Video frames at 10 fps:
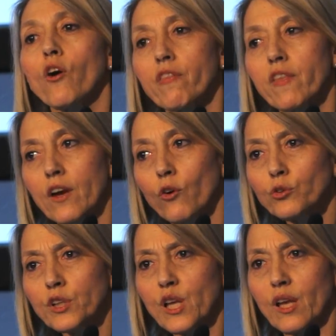the
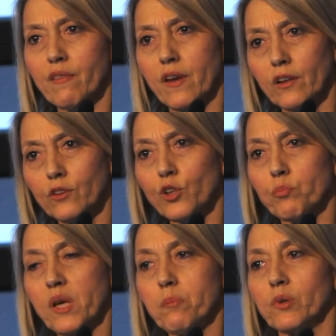older
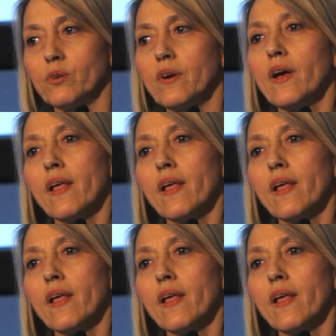people,